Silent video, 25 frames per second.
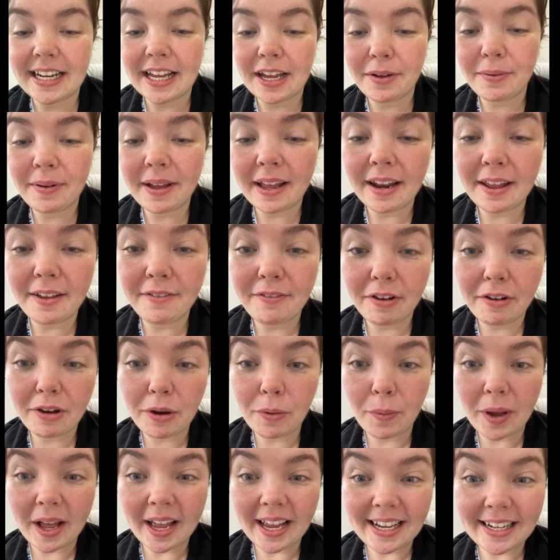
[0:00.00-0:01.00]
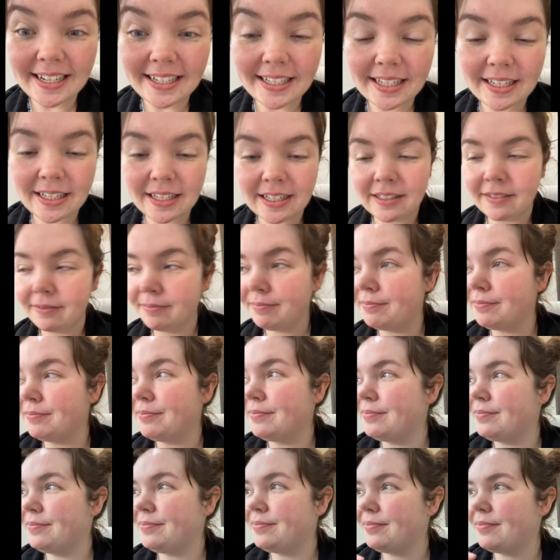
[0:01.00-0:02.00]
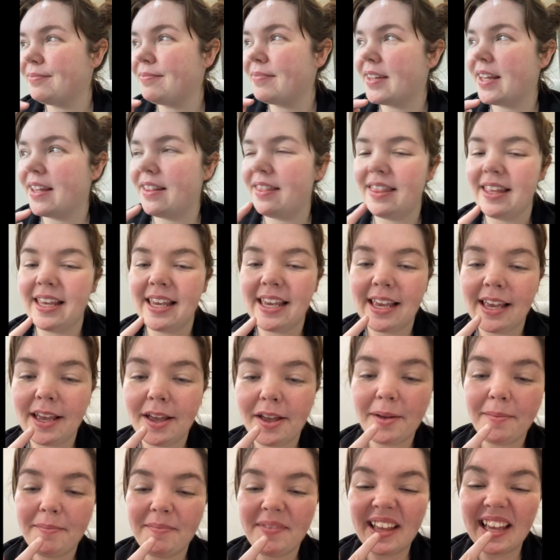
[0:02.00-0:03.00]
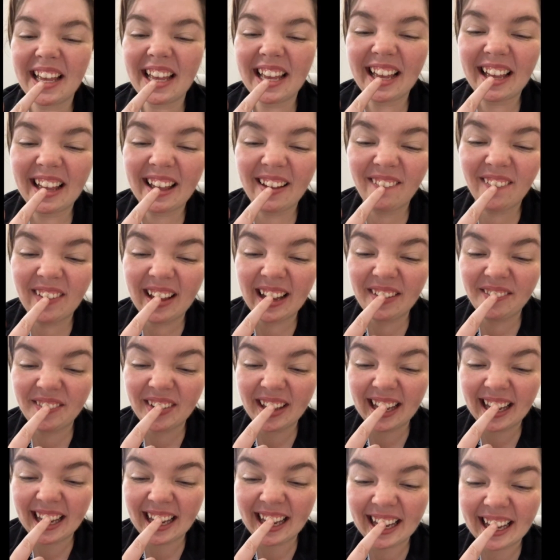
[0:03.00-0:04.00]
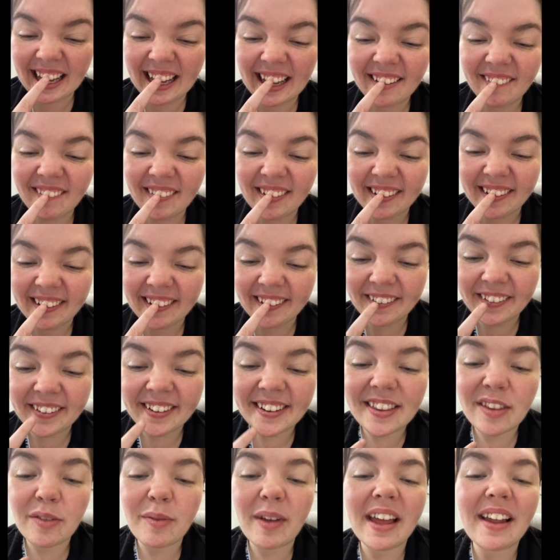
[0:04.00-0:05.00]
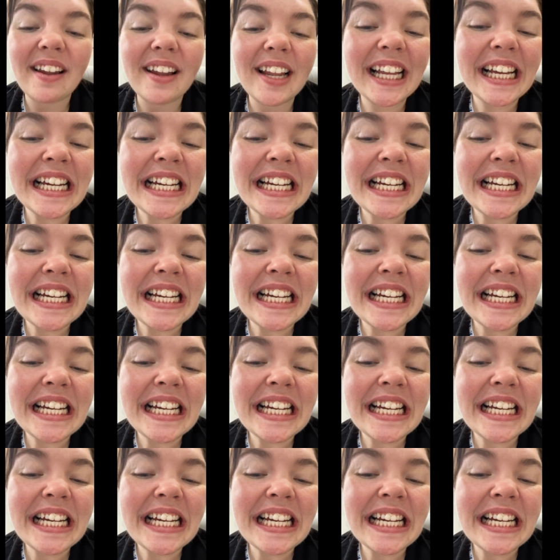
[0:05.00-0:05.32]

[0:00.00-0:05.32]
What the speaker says: now and are very white. The white bit here will go as well.